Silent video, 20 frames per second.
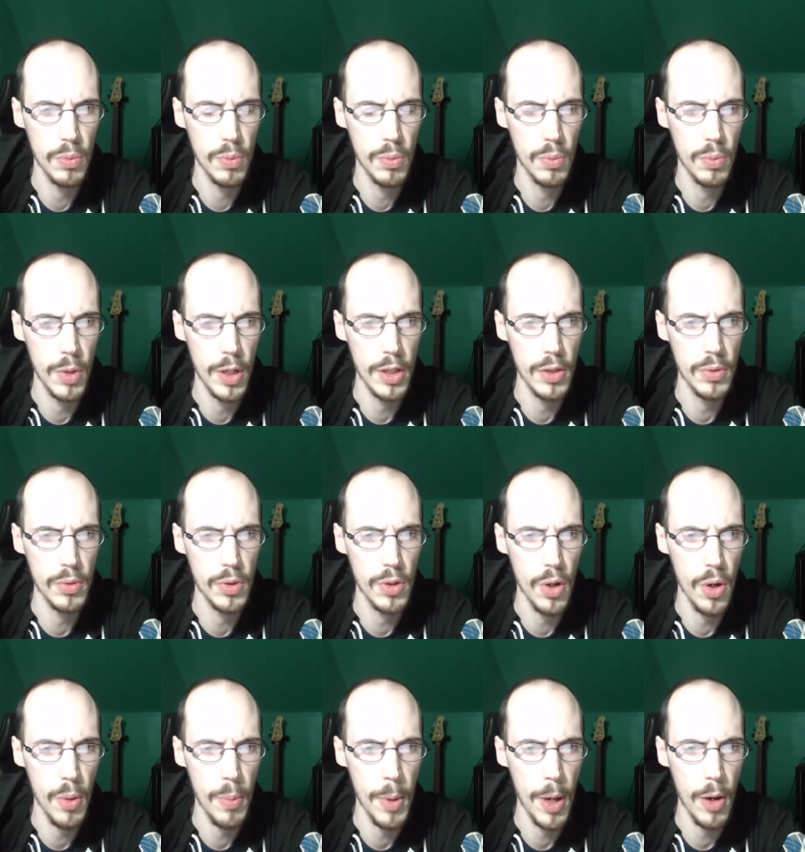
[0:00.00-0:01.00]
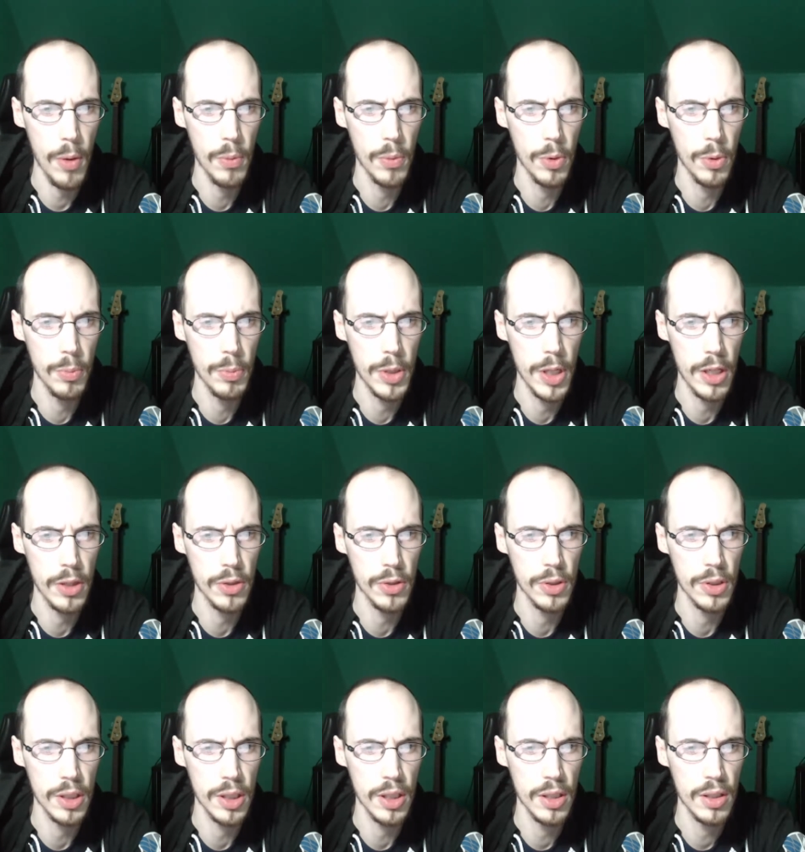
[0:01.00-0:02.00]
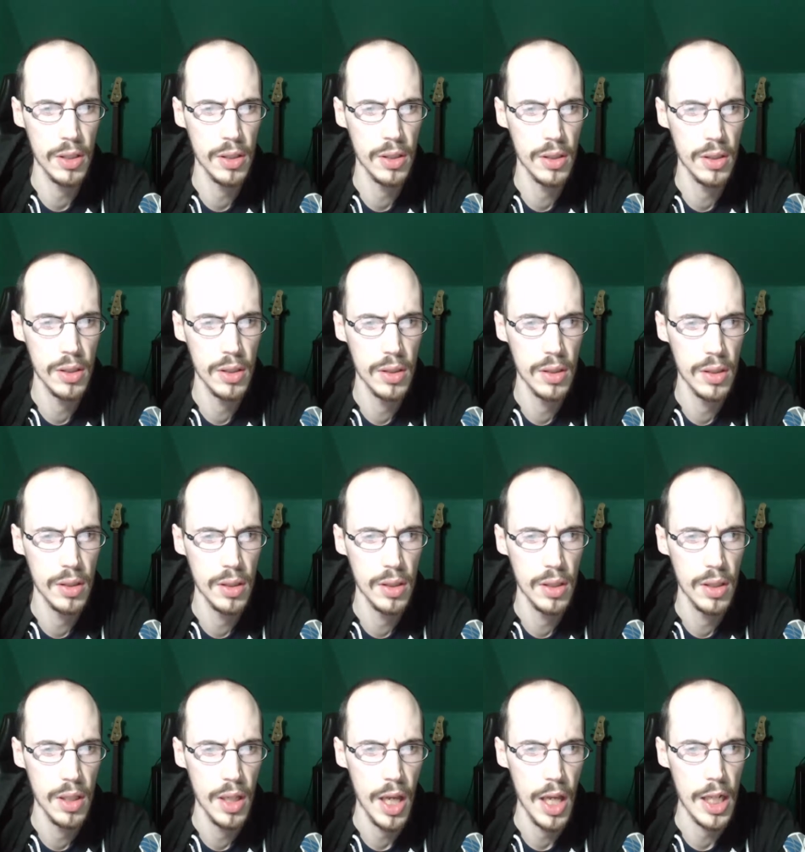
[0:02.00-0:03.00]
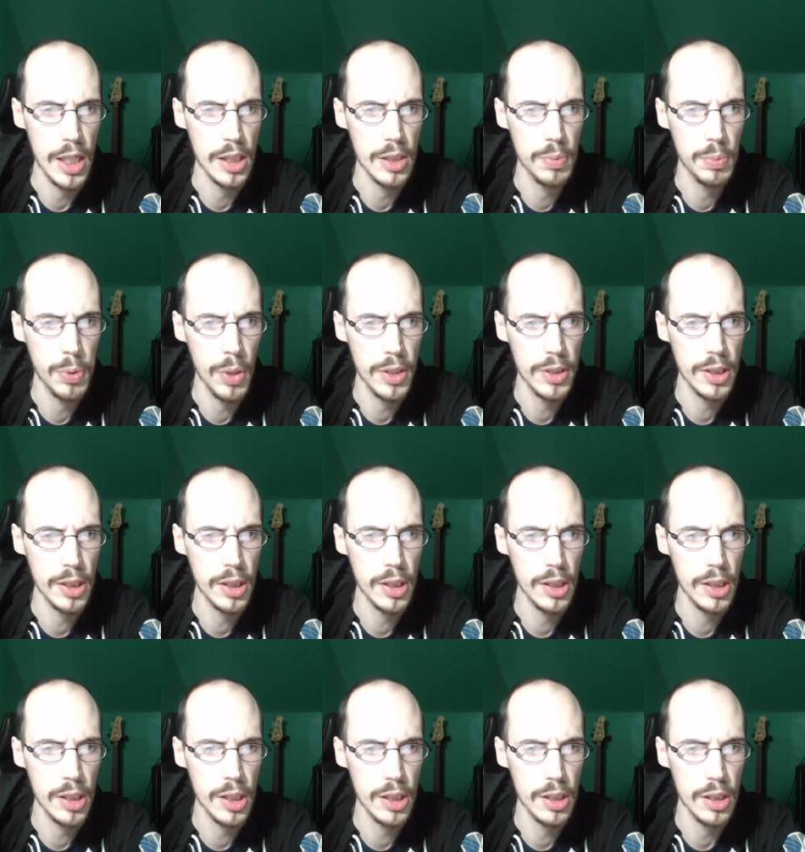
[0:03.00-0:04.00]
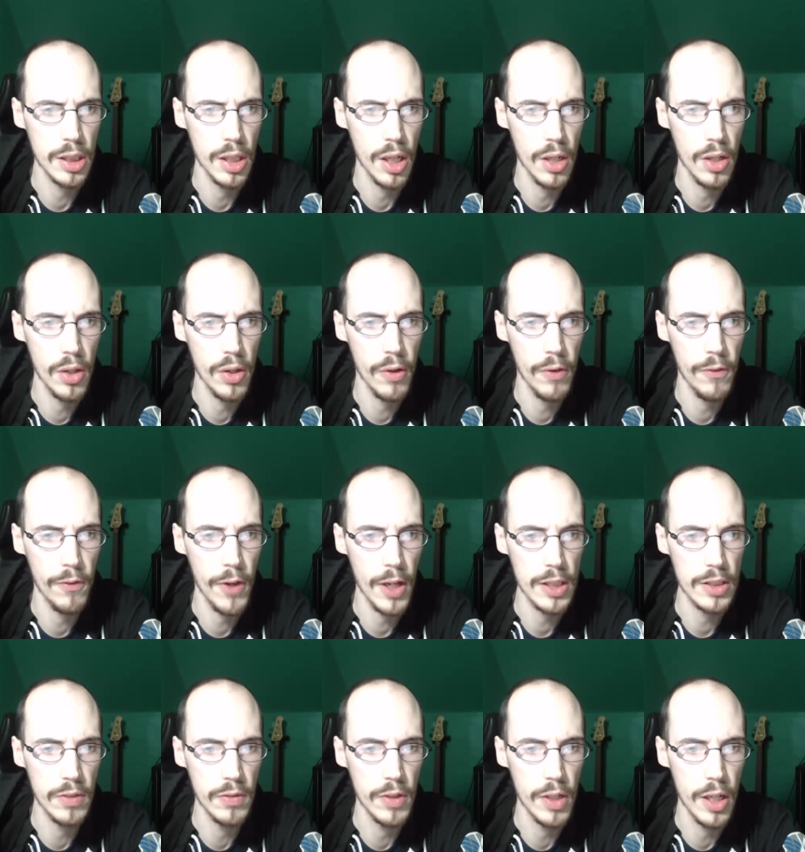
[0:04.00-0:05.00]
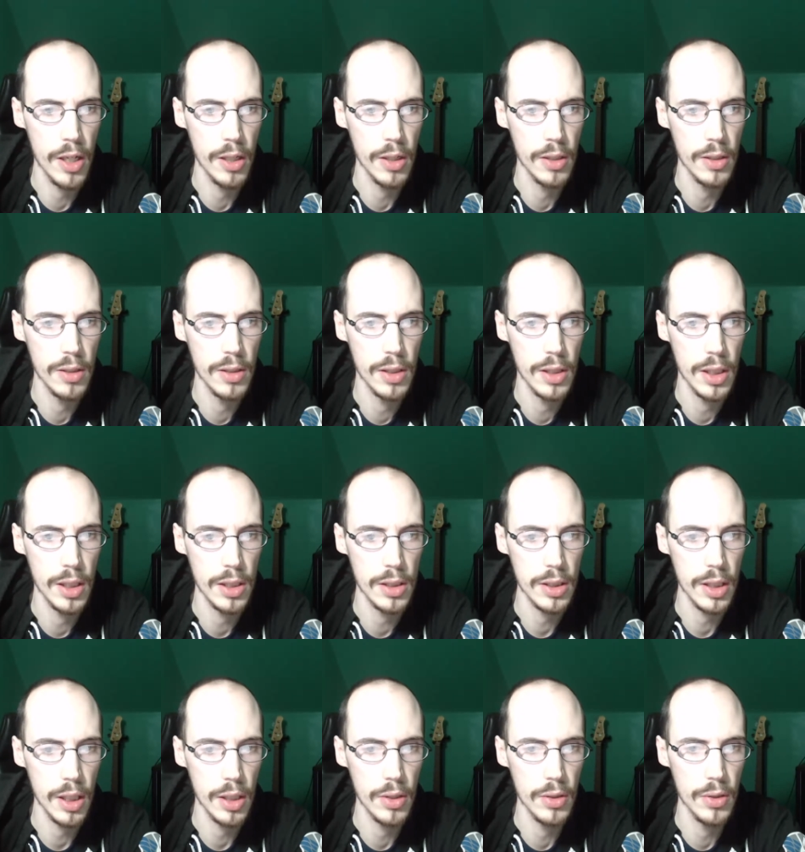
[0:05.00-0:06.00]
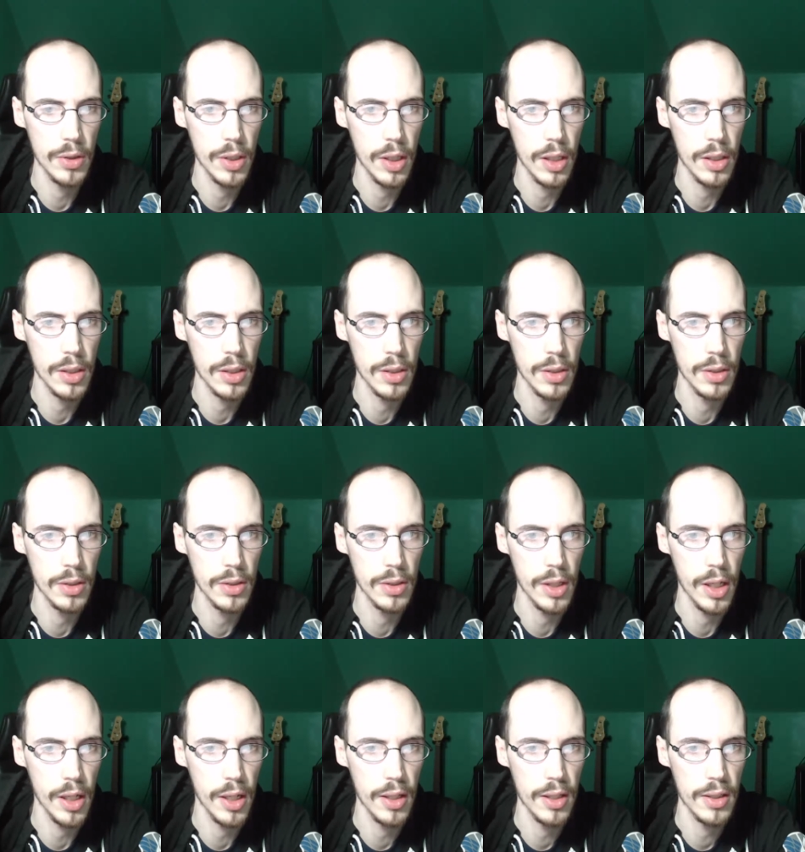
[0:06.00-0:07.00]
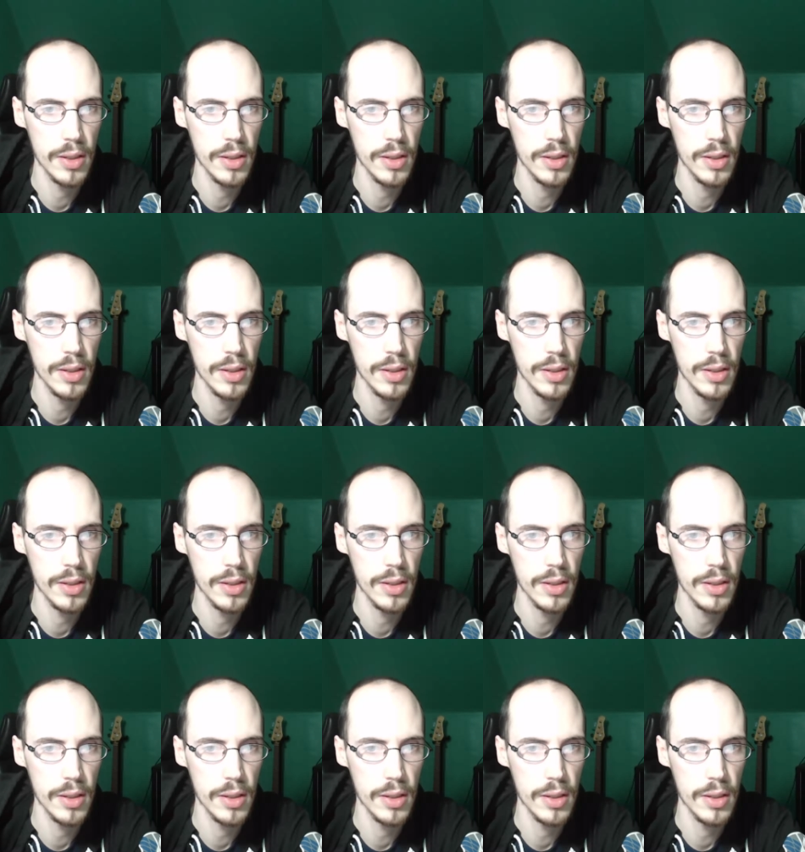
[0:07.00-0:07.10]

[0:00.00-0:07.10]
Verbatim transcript: what you know about room 1013 and its present condition under the effects of Nen? Like looking at the other guy.